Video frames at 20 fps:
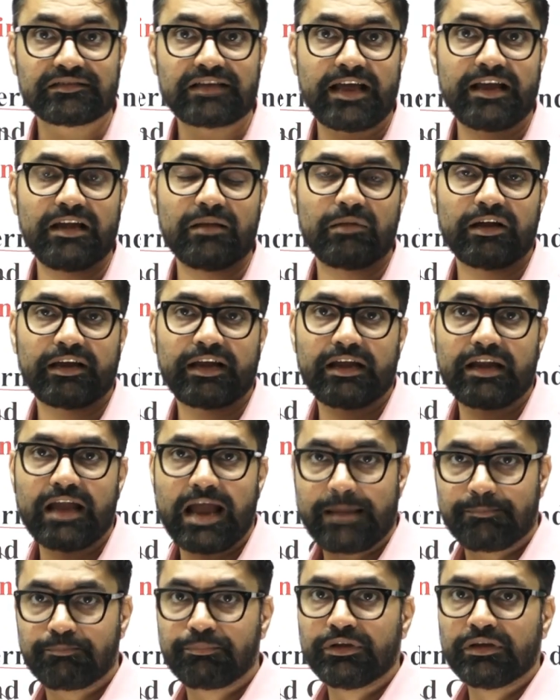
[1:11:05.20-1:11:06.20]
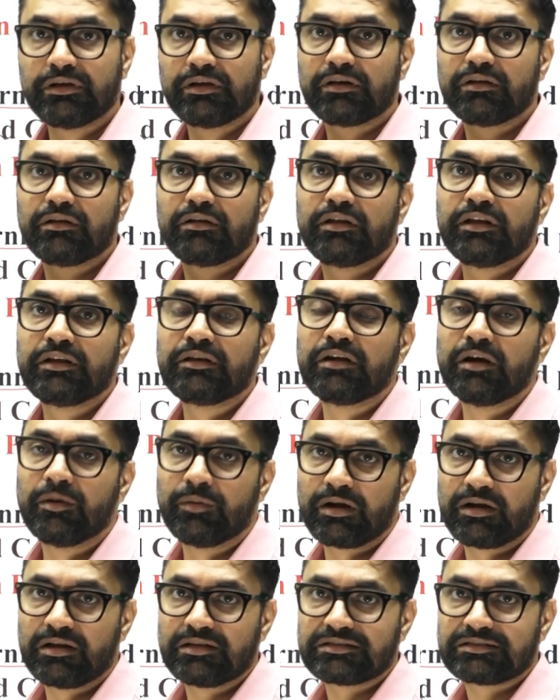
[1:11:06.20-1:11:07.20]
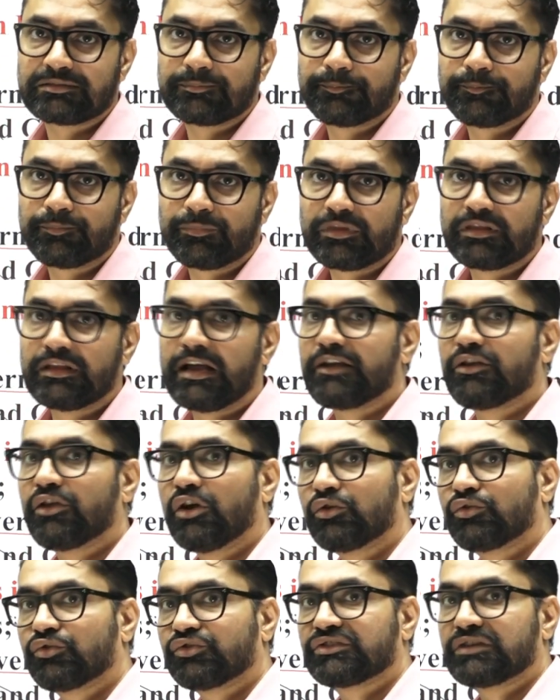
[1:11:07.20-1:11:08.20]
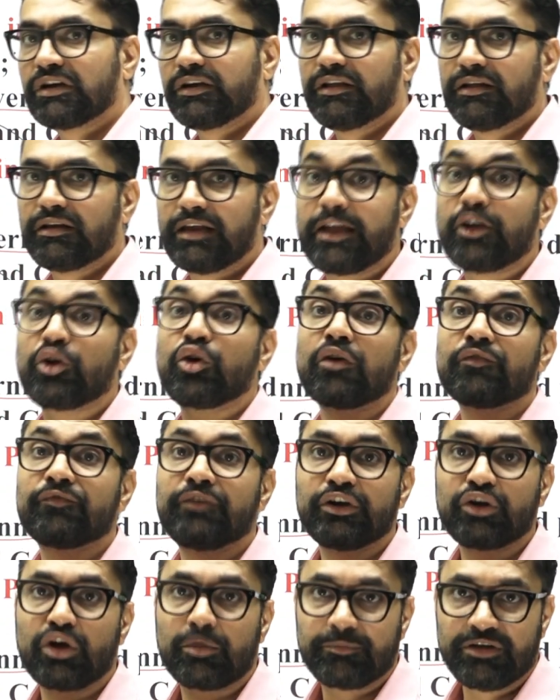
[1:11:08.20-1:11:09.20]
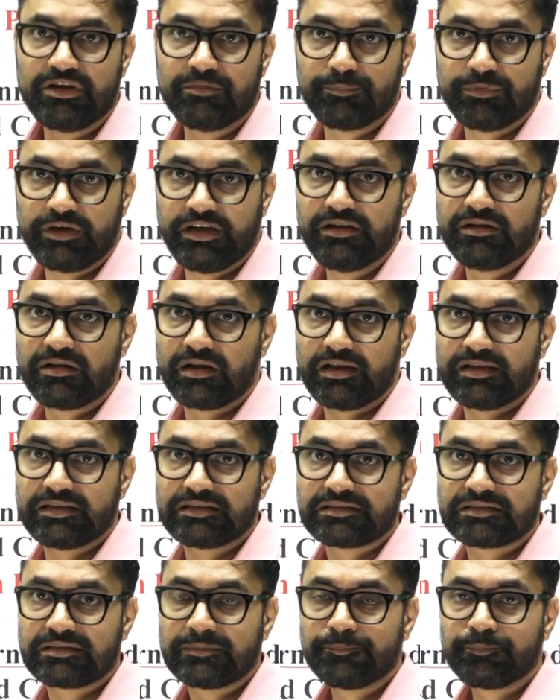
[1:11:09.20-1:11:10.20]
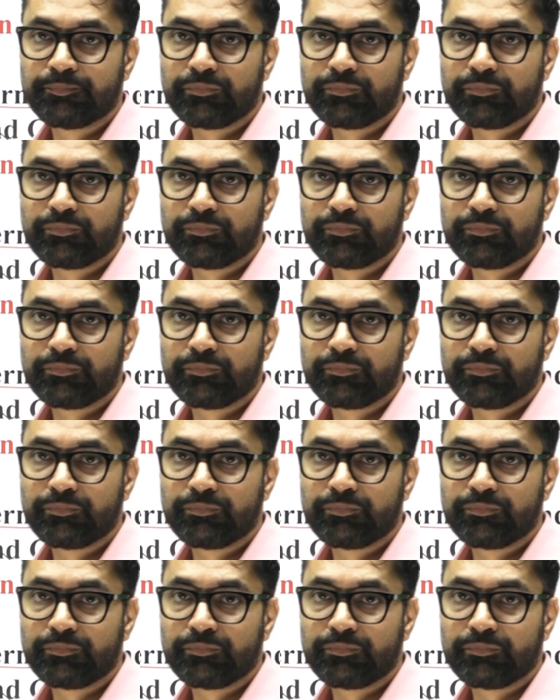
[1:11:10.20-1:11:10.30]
dilemma can appear in governance that you have to study, like conflict of interest,